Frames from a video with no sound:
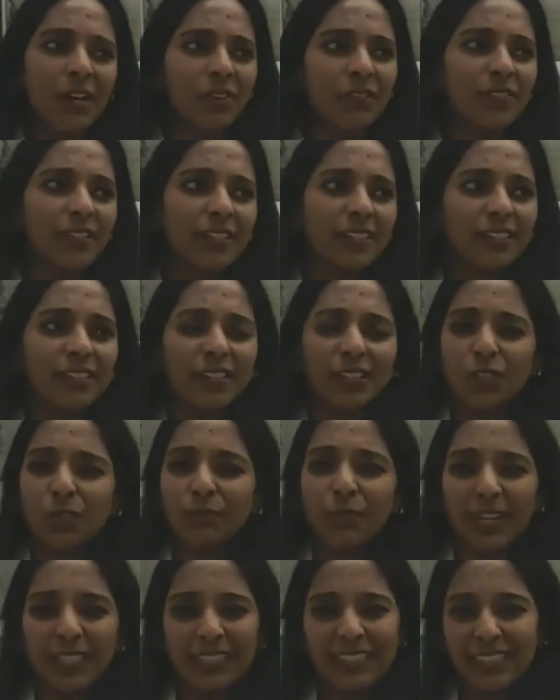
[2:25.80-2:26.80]
Well, you
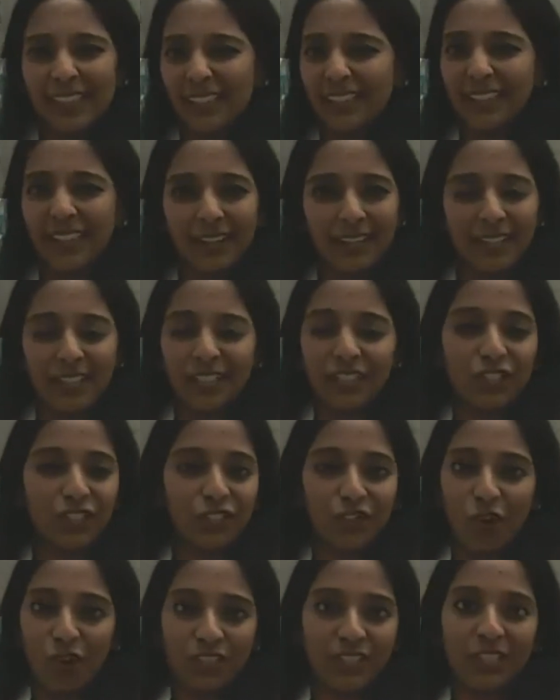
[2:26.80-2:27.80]
might think that it is
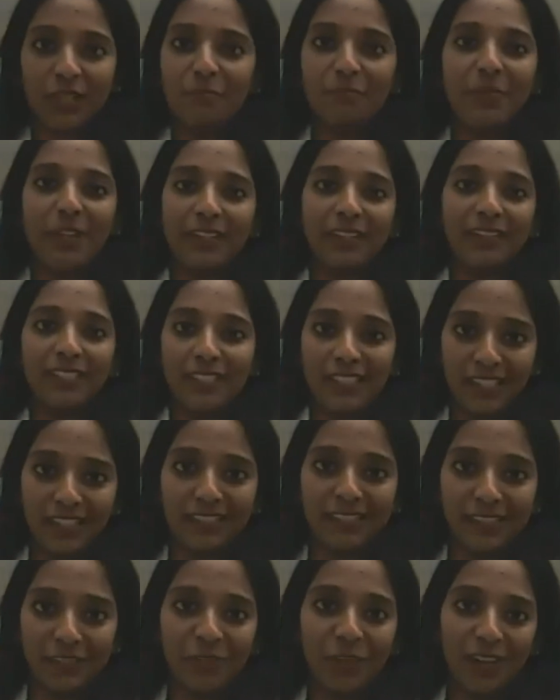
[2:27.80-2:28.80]
not a big
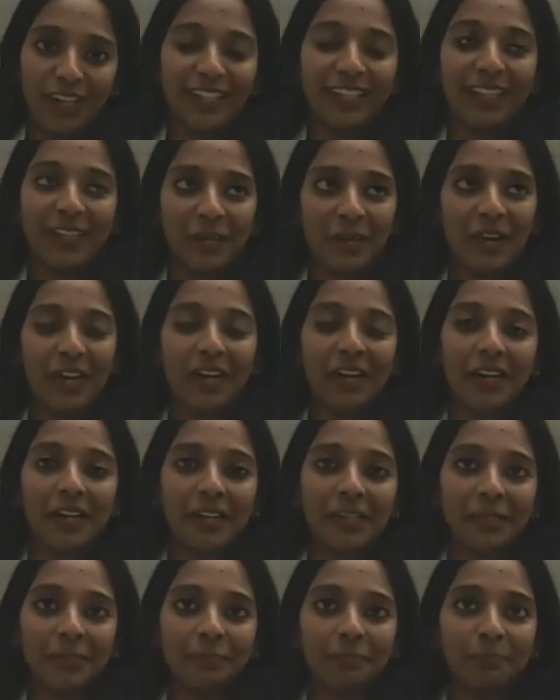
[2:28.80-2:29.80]
deal, right?
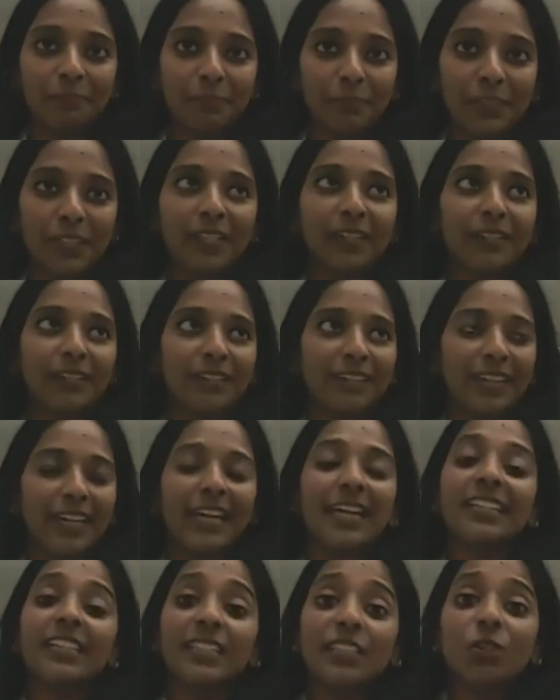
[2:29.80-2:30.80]
But
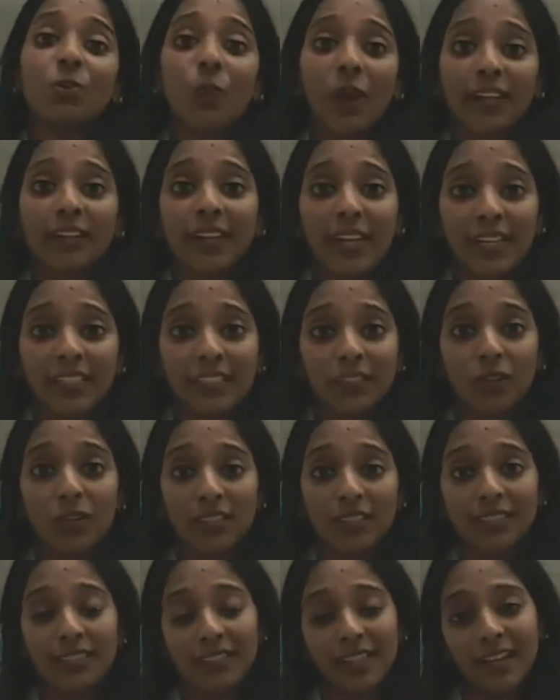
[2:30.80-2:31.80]
it is quite
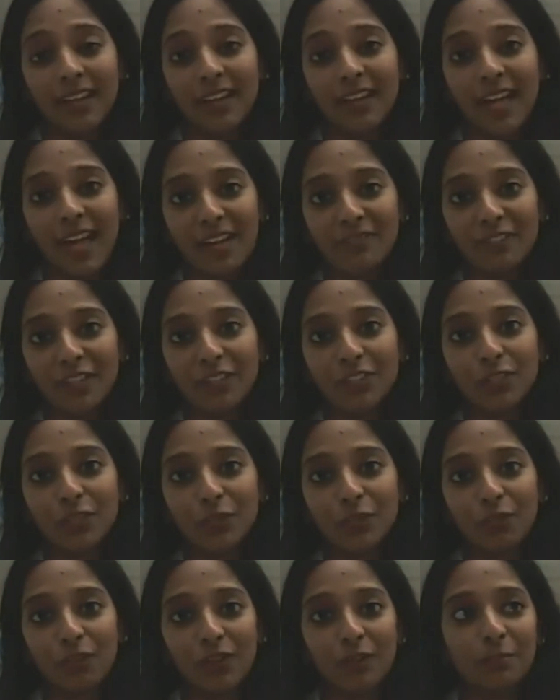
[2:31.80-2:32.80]
exhausting having
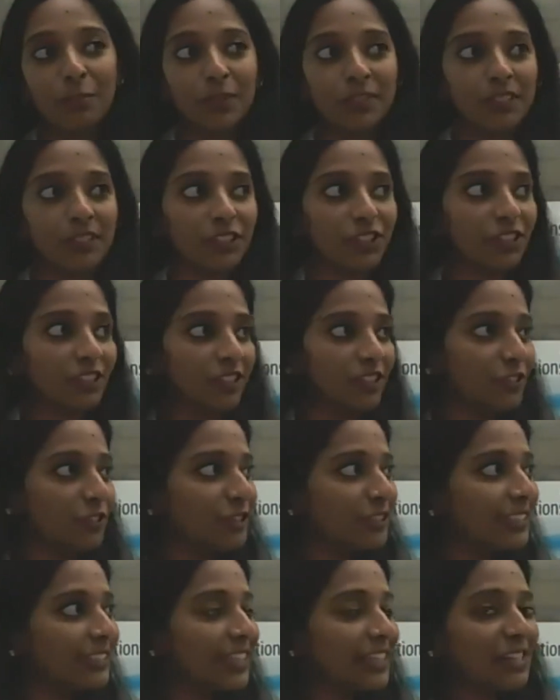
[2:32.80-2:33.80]
to reposition
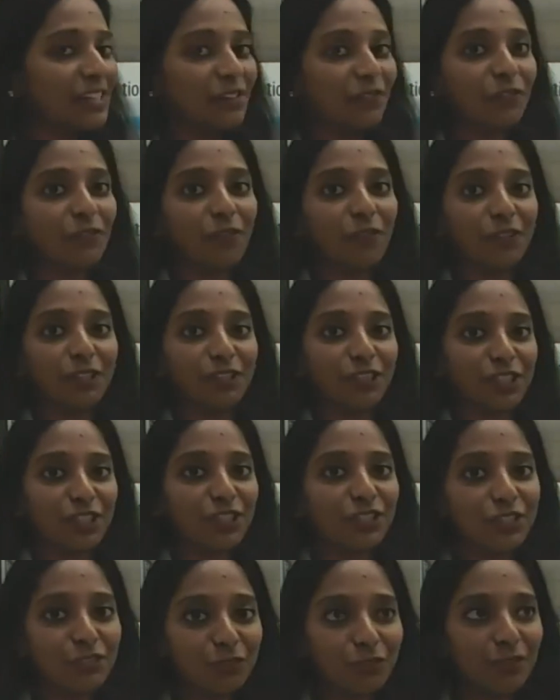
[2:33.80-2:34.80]
yourself or
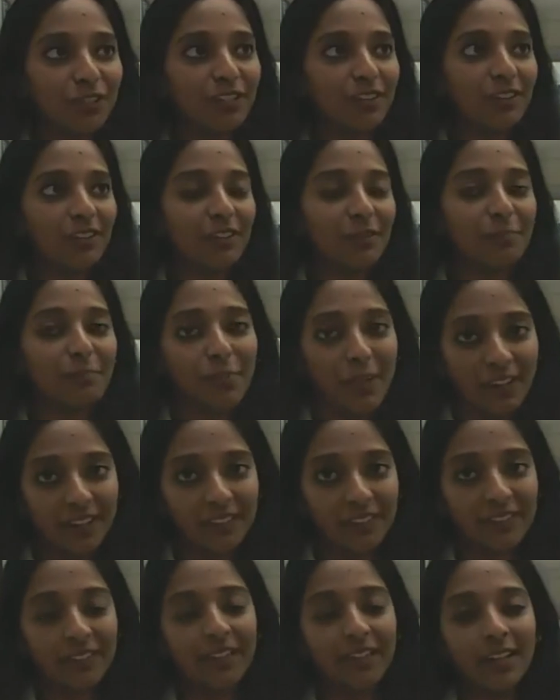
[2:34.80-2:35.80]
just to hear
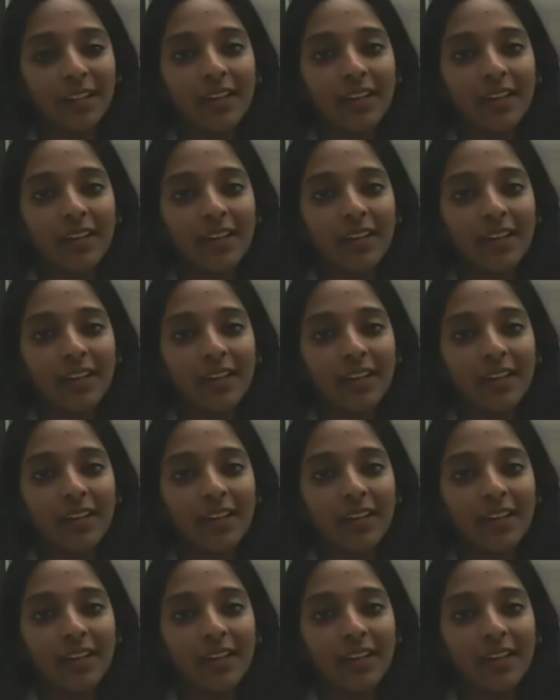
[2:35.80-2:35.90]
better.